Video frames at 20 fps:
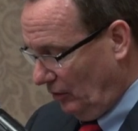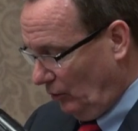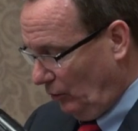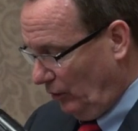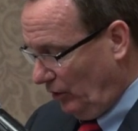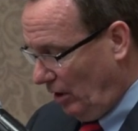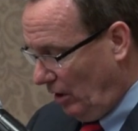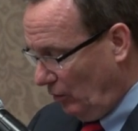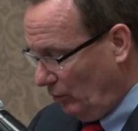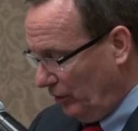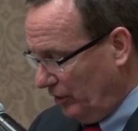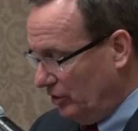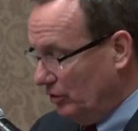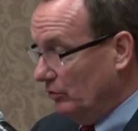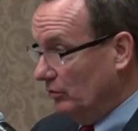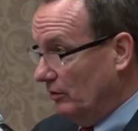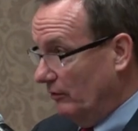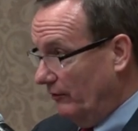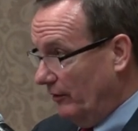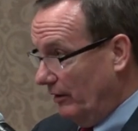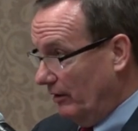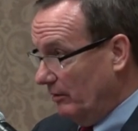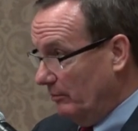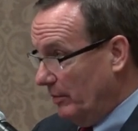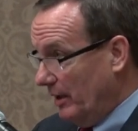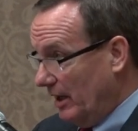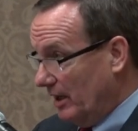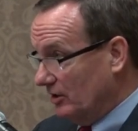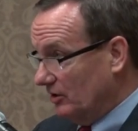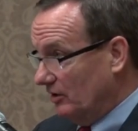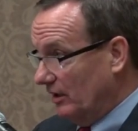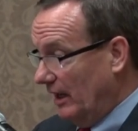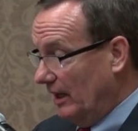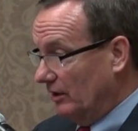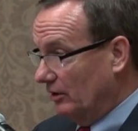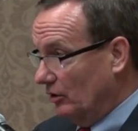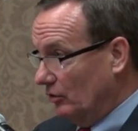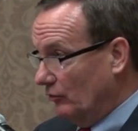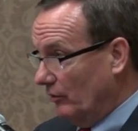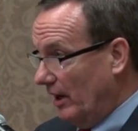We all wish you the very best, and
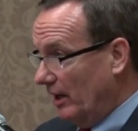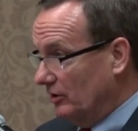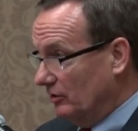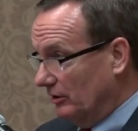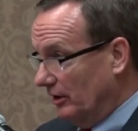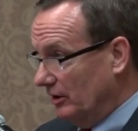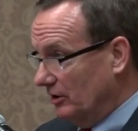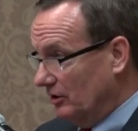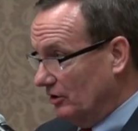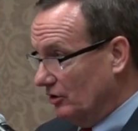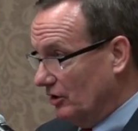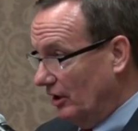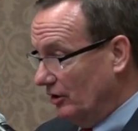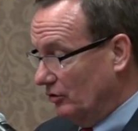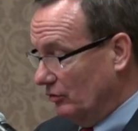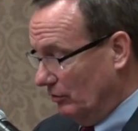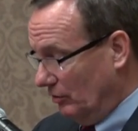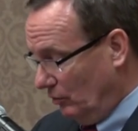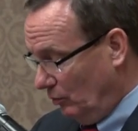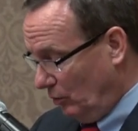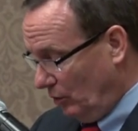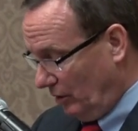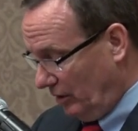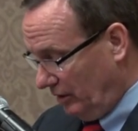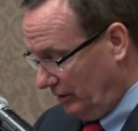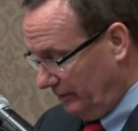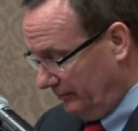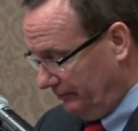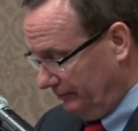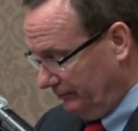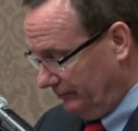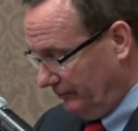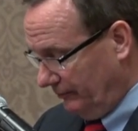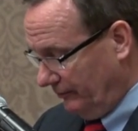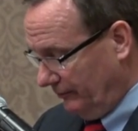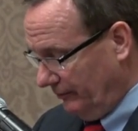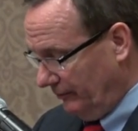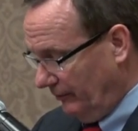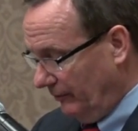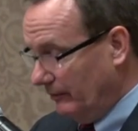congratulations on your award.
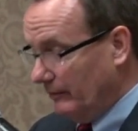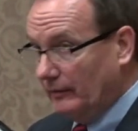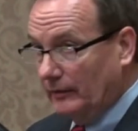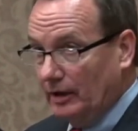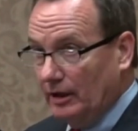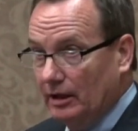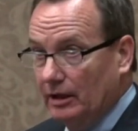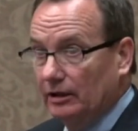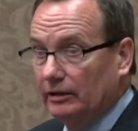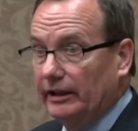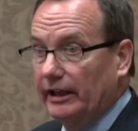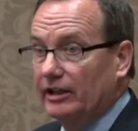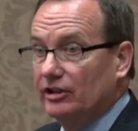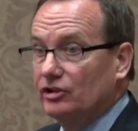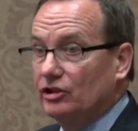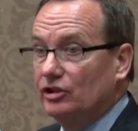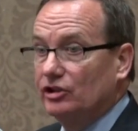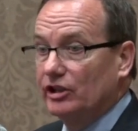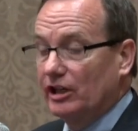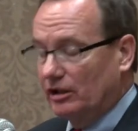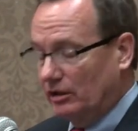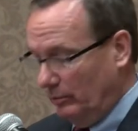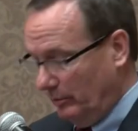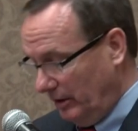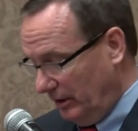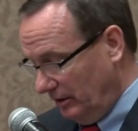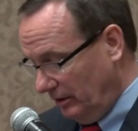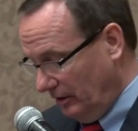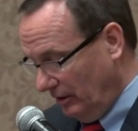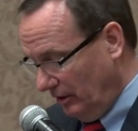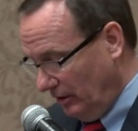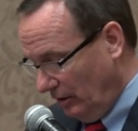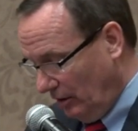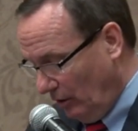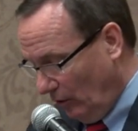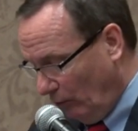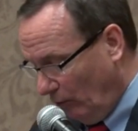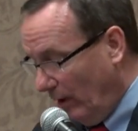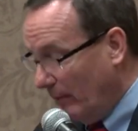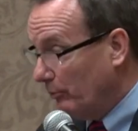Ladies and gentlemen,
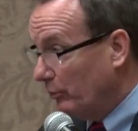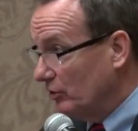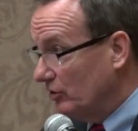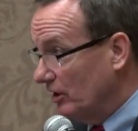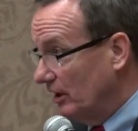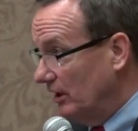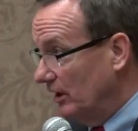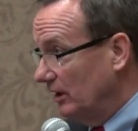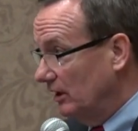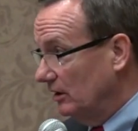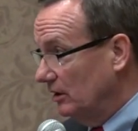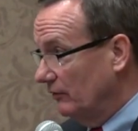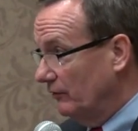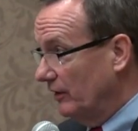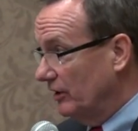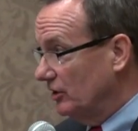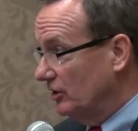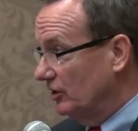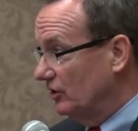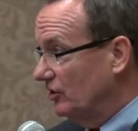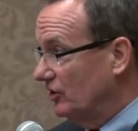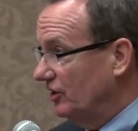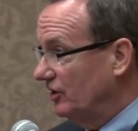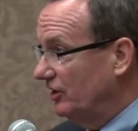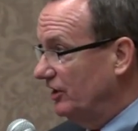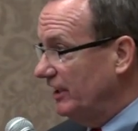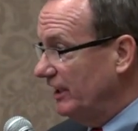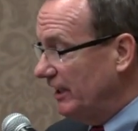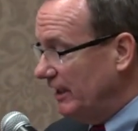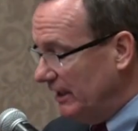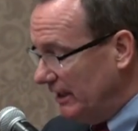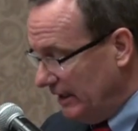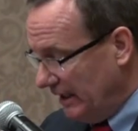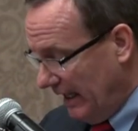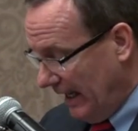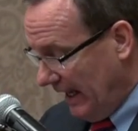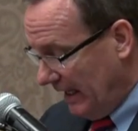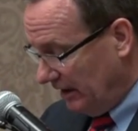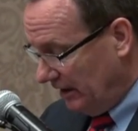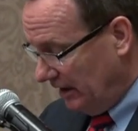representing Divisions D
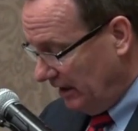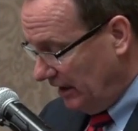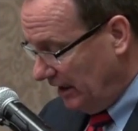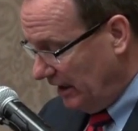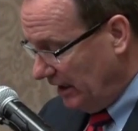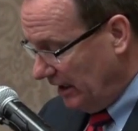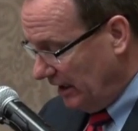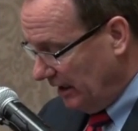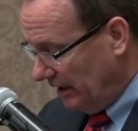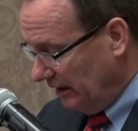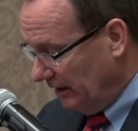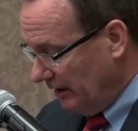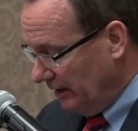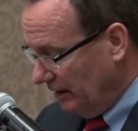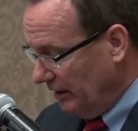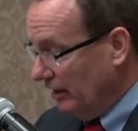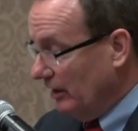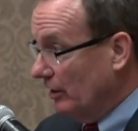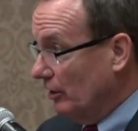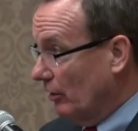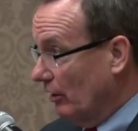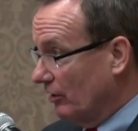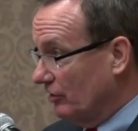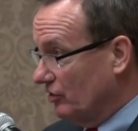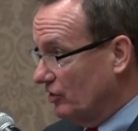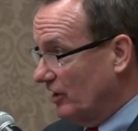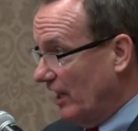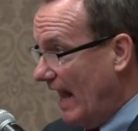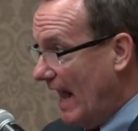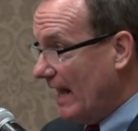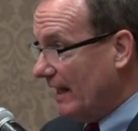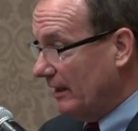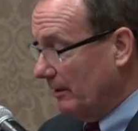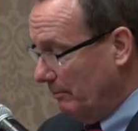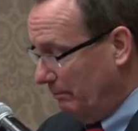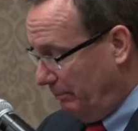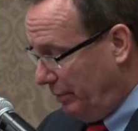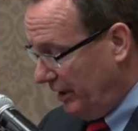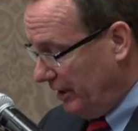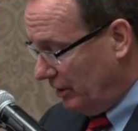and E, here are
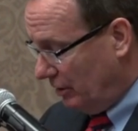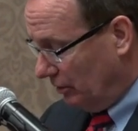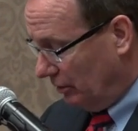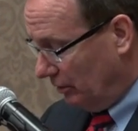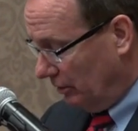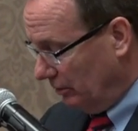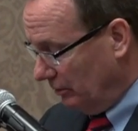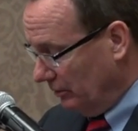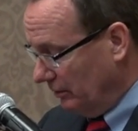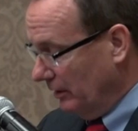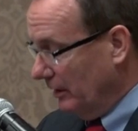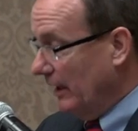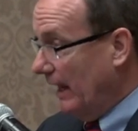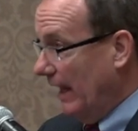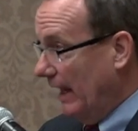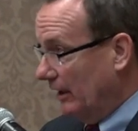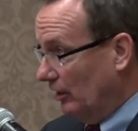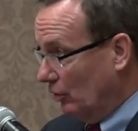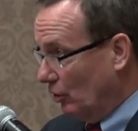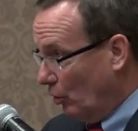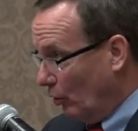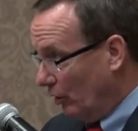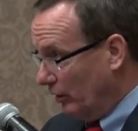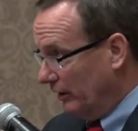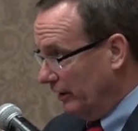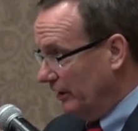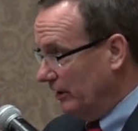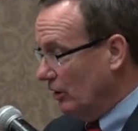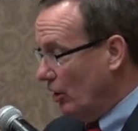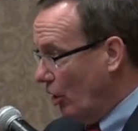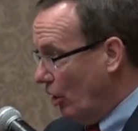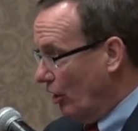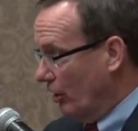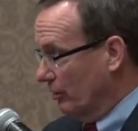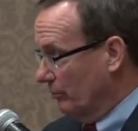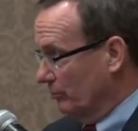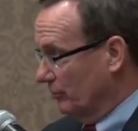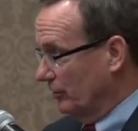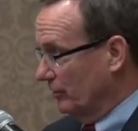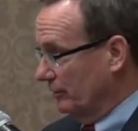Zach Peekle and Courtney
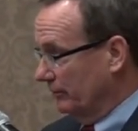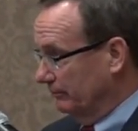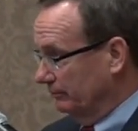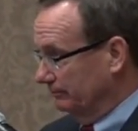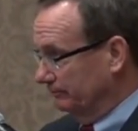Harms.